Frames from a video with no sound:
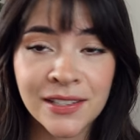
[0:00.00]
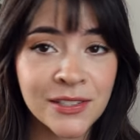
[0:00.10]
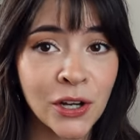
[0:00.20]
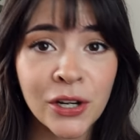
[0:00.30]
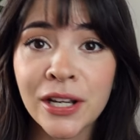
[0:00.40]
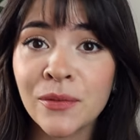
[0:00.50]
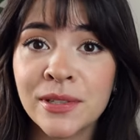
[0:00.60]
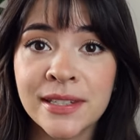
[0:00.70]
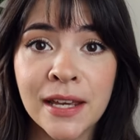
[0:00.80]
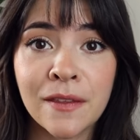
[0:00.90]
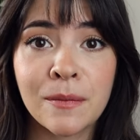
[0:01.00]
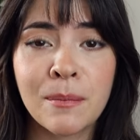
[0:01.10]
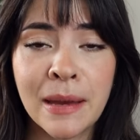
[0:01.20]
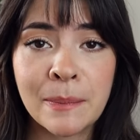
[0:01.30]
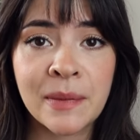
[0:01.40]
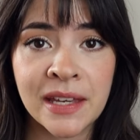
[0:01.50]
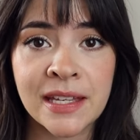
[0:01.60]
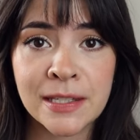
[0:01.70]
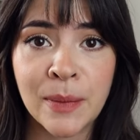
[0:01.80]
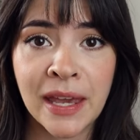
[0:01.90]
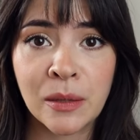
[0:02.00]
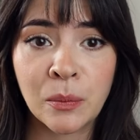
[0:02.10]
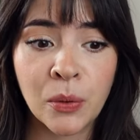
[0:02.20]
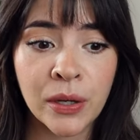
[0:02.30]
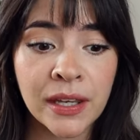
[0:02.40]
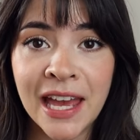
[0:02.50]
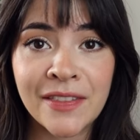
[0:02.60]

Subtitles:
soldering was like my biggest pain point,